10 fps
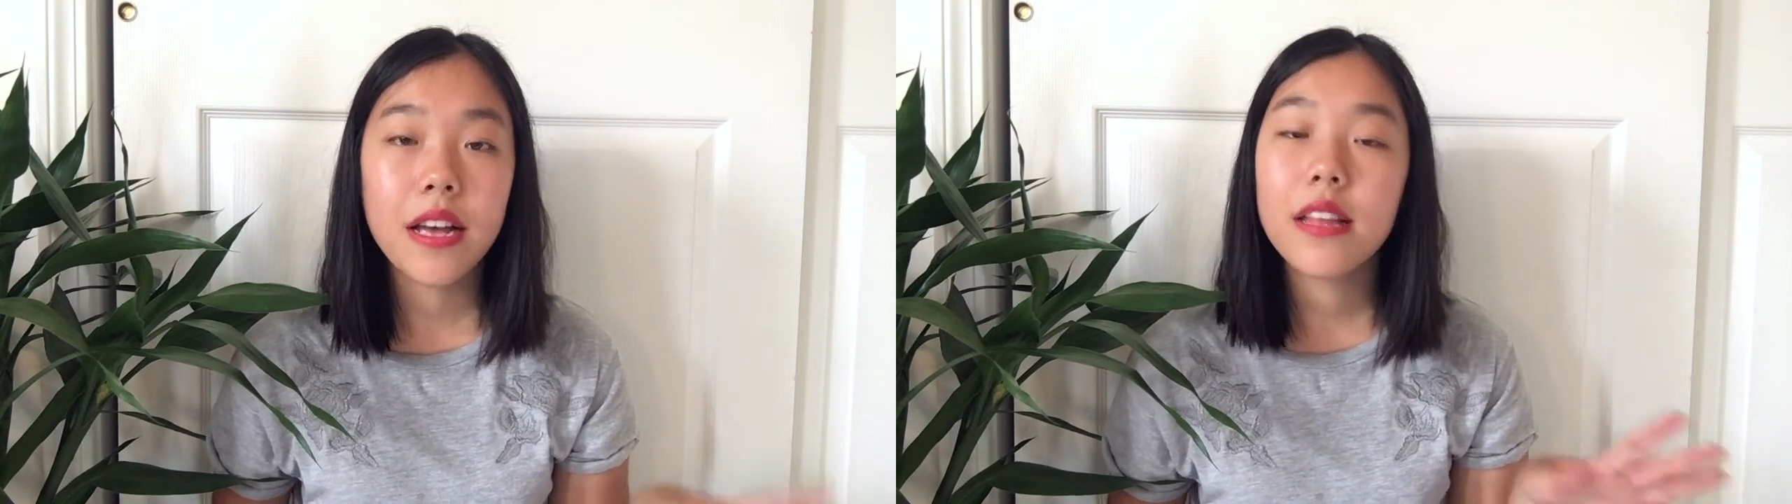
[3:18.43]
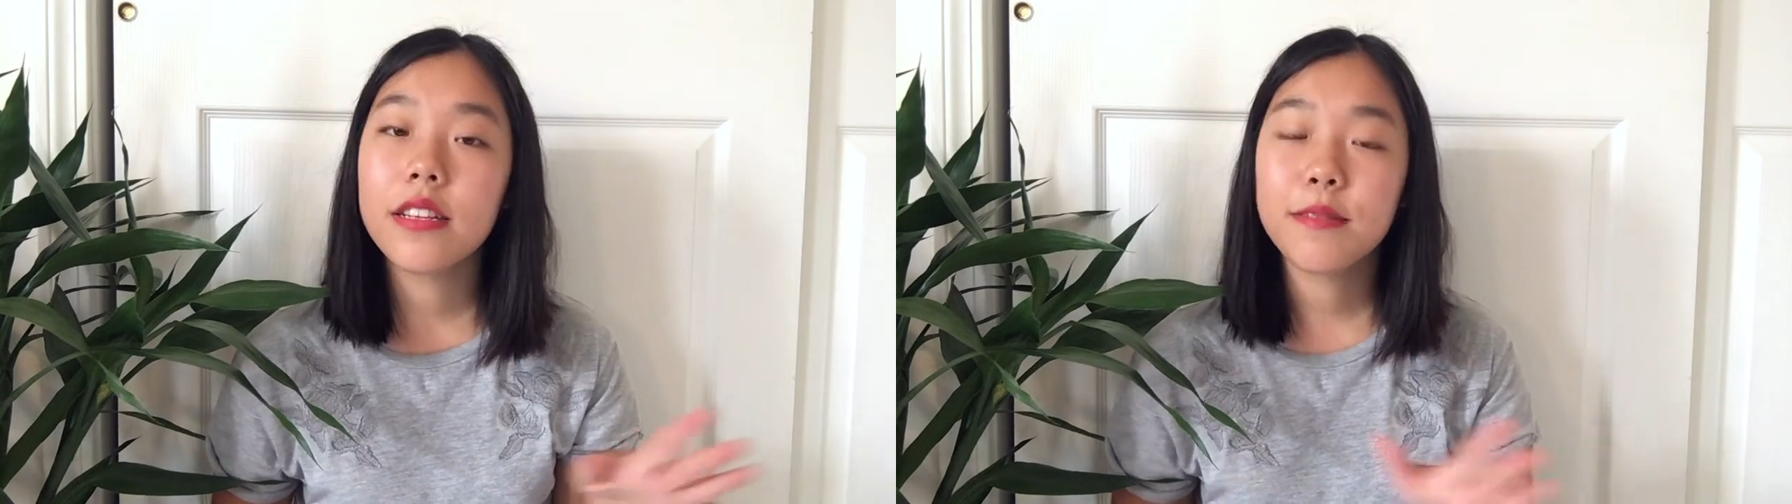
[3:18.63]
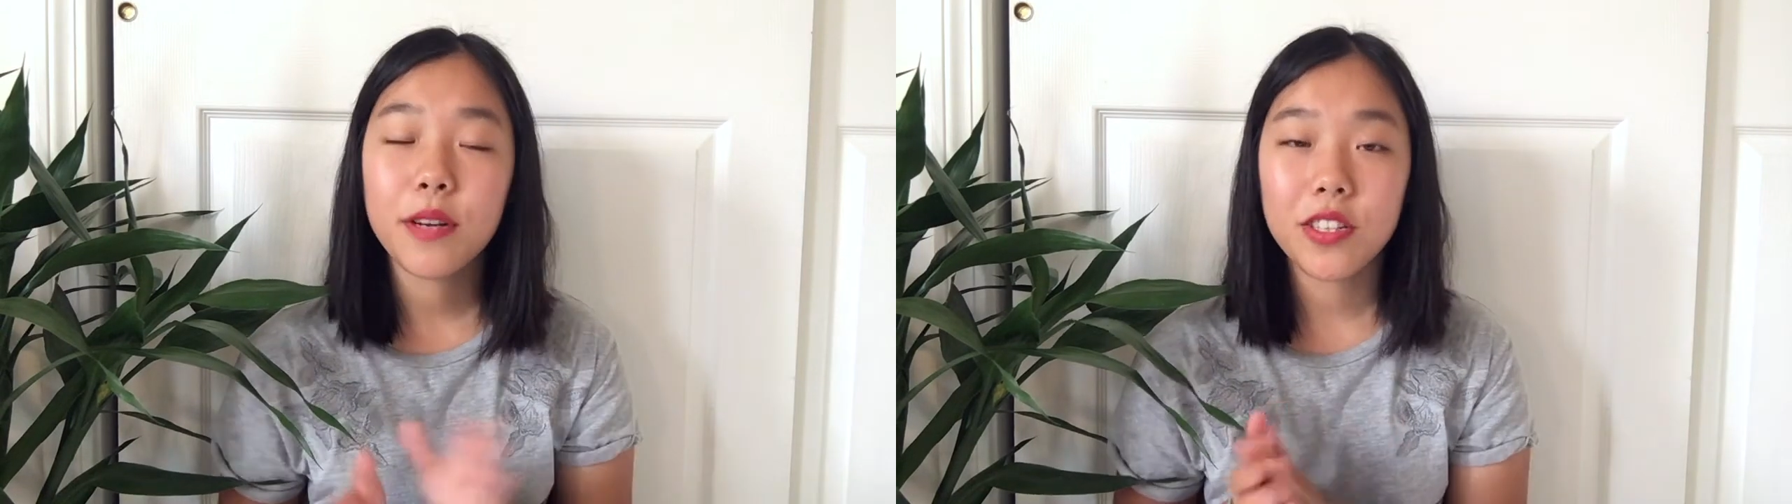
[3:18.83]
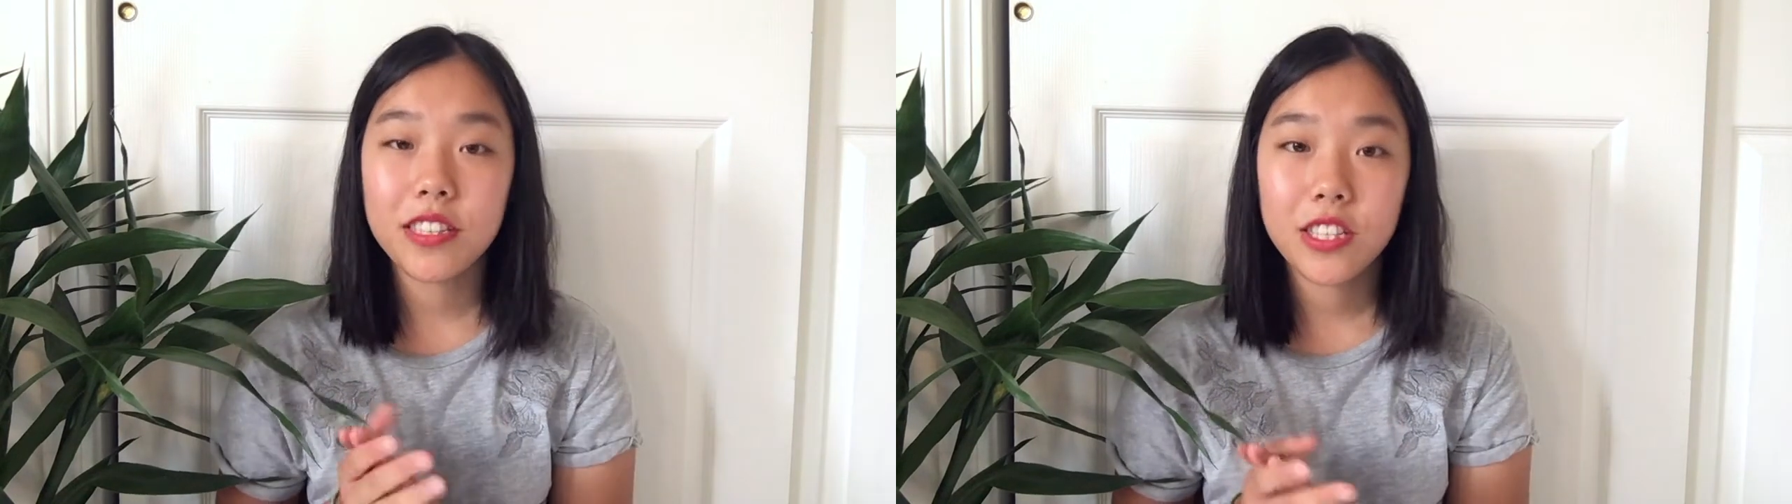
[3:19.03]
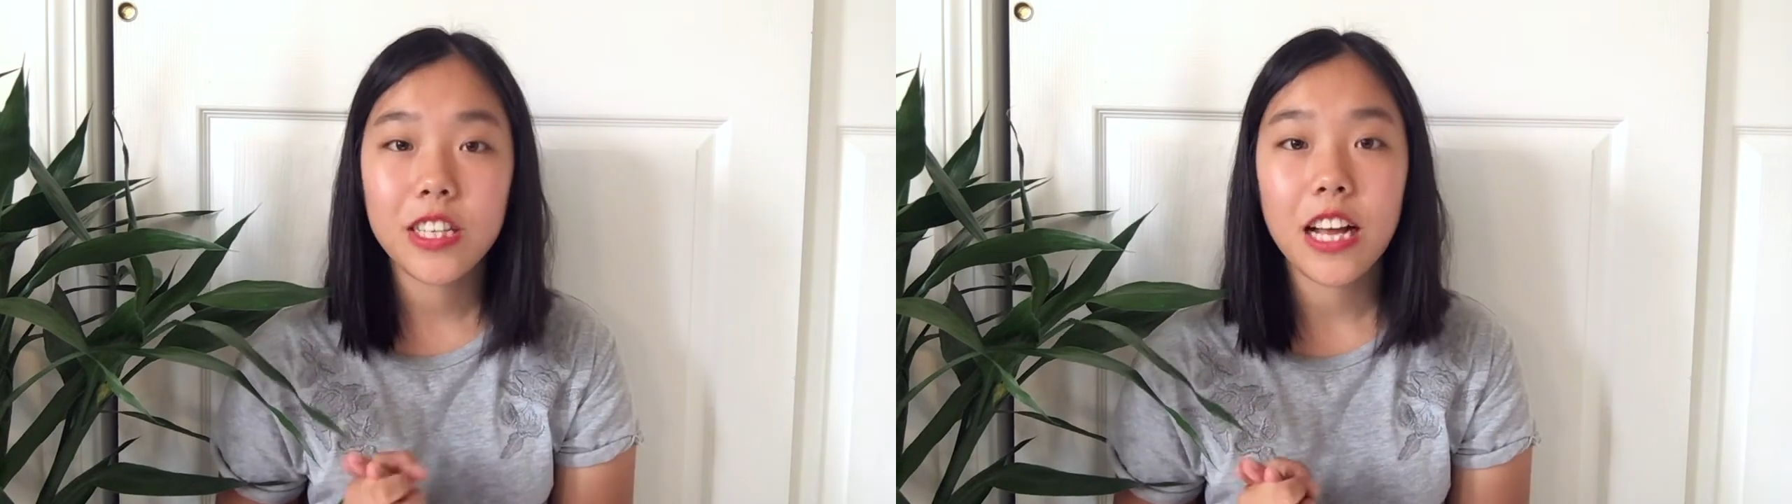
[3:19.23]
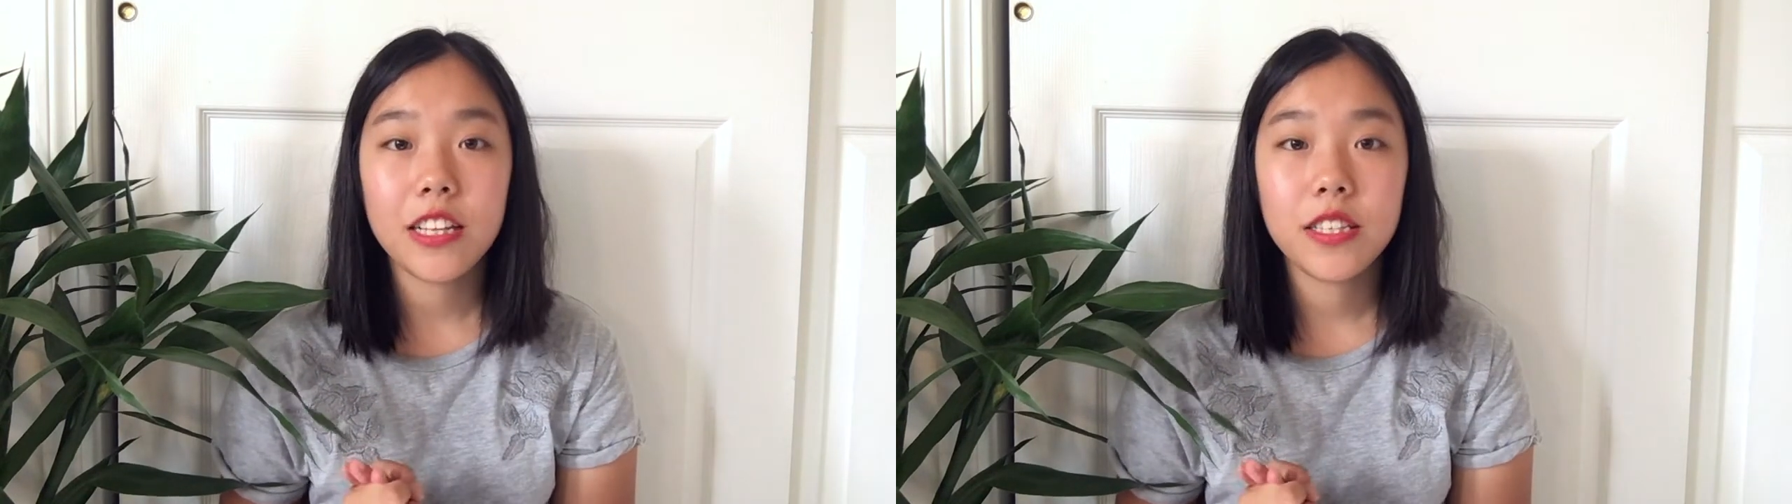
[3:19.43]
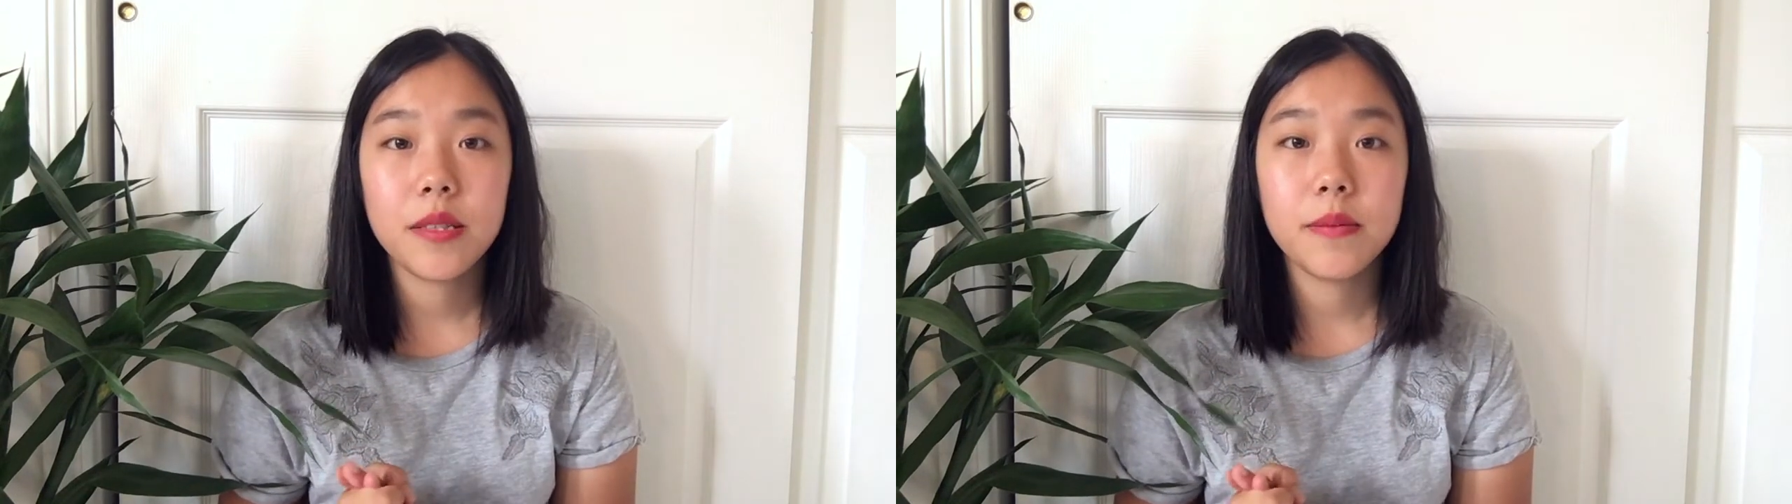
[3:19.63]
this Parsons Challenge